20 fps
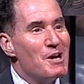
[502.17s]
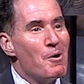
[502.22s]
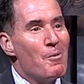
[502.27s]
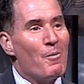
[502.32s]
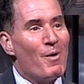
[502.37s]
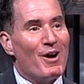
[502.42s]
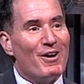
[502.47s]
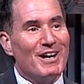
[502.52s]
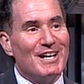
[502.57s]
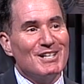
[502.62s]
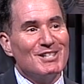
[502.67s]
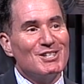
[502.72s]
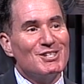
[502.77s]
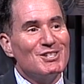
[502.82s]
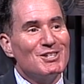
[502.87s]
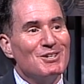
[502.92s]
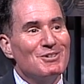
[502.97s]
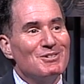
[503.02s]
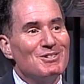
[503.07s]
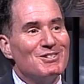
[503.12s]
wearing
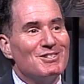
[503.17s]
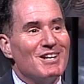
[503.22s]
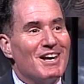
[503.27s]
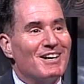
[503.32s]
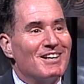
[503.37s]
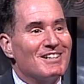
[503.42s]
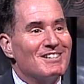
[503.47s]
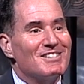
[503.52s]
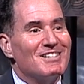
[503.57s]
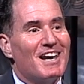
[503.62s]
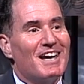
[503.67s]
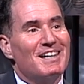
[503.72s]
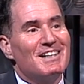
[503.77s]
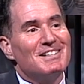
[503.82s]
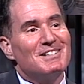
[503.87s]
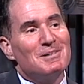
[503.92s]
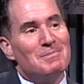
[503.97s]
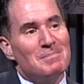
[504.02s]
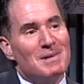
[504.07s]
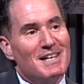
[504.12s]
suits and excited
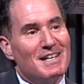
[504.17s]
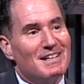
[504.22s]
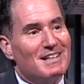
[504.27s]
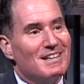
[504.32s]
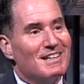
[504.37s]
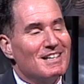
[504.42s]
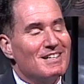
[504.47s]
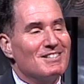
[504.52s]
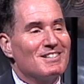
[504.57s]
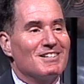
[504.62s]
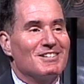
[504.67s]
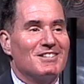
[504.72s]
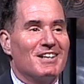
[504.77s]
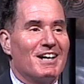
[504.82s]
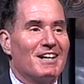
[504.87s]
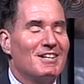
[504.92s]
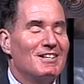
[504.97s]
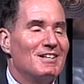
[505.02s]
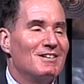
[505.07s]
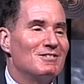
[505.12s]
to meet these
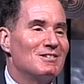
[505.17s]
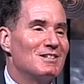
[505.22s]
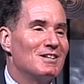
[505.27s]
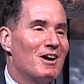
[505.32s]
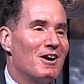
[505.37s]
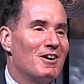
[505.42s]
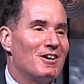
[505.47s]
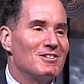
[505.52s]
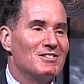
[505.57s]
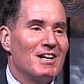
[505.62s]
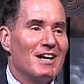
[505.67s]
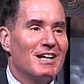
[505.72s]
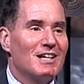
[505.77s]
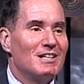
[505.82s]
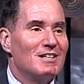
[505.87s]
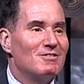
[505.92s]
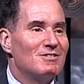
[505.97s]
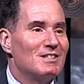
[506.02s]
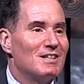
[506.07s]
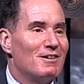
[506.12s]
executives. Our
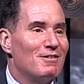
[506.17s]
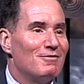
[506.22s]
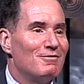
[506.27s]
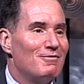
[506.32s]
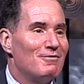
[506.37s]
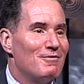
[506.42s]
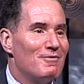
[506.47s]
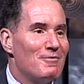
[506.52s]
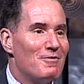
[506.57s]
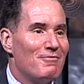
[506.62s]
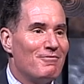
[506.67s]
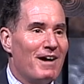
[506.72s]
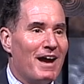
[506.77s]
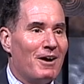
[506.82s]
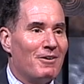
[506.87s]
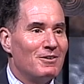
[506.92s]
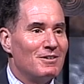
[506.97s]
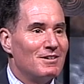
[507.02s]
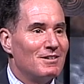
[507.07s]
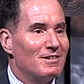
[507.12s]
executives have
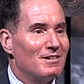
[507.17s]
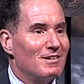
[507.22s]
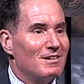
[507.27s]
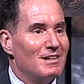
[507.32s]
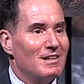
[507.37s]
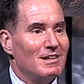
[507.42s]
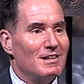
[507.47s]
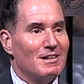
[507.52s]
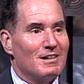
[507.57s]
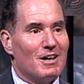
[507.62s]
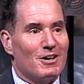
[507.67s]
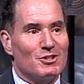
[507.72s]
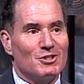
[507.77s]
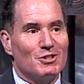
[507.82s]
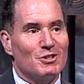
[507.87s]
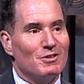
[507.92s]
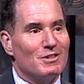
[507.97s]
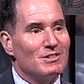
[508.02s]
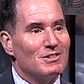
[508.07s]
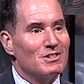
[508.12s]
found the, our
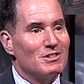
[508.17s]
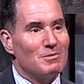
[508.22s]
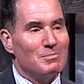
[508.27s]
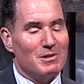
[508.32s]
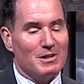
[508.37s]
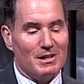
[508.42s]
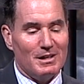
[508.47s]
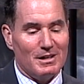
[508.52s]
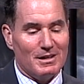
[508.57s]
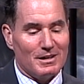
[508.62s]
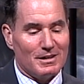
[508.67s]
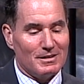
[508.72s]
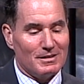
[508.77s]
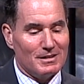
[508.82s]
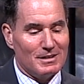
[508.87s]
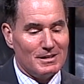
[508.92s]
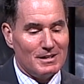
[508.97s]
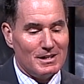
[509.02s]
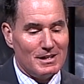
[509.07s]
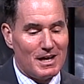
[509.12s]
students to be uh,
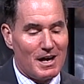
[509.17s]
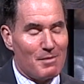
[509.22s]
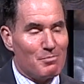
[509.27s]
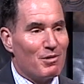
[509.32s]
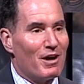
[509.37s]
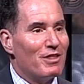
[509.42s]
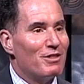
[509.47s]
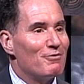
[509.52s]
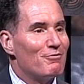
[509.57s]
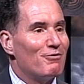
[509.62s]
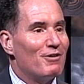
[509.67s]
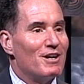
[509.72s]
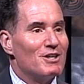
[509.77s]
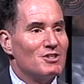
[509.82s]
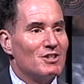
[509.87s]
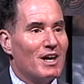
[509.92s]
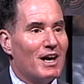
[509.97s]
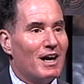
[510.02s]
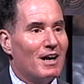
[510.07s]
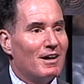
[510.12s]
a breath of fresh
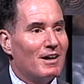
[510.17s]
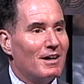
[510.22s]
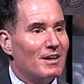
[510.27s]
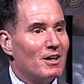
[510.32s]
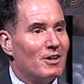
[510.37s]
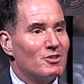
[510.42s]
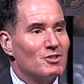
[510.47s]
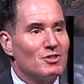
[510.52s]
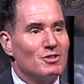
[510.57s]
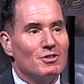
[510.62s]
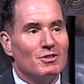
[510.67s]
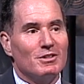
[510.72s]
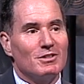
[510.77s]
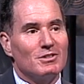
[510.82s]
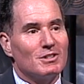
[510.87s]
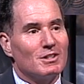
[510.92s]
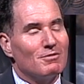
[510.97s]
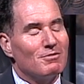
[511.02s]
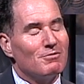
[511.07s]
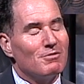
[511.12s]
air, and our students
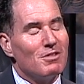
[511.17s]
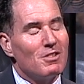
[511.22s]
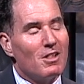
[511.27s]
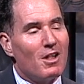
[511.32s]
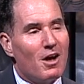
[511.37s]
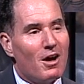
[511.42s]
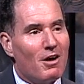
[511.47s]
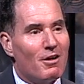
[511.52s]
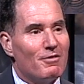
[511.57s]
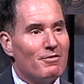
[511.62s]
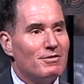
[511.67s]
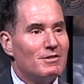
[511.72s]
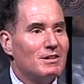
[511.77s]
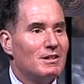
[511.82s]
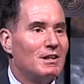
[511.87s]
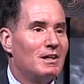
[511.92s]
have loved